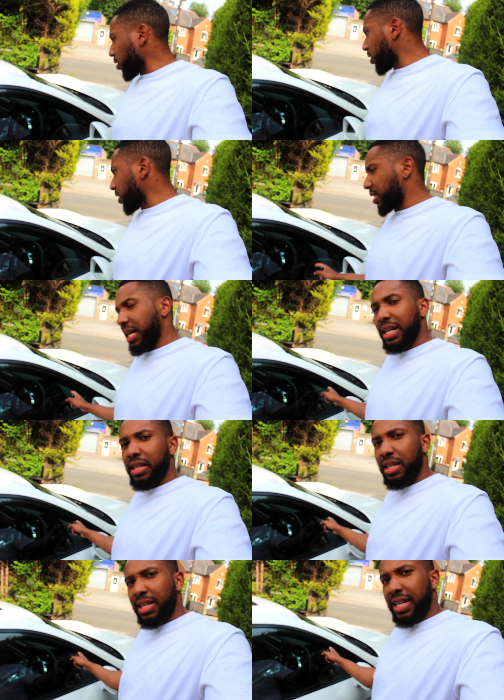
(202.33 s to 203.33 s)
On this side,
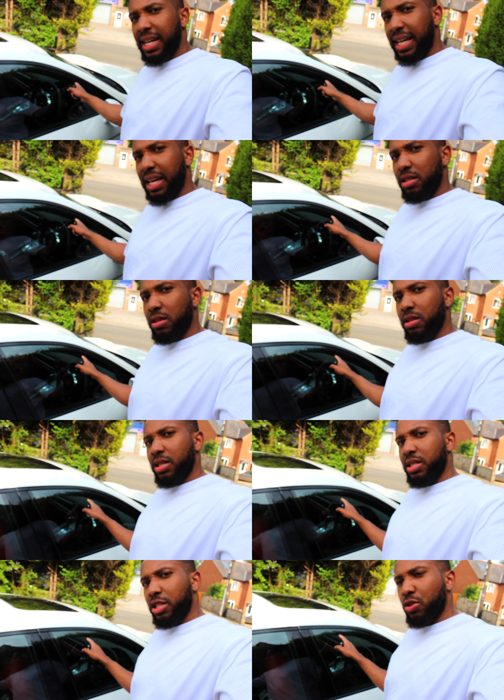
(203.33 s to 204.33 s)
again,
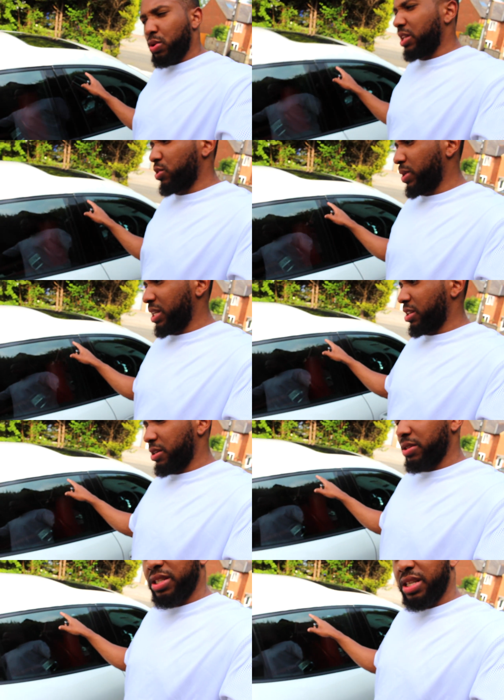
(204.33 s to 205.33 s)
around the
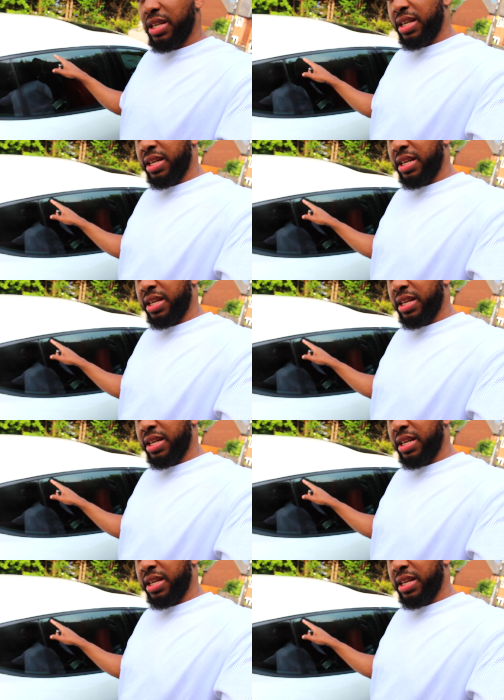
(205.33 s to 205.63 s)
windows.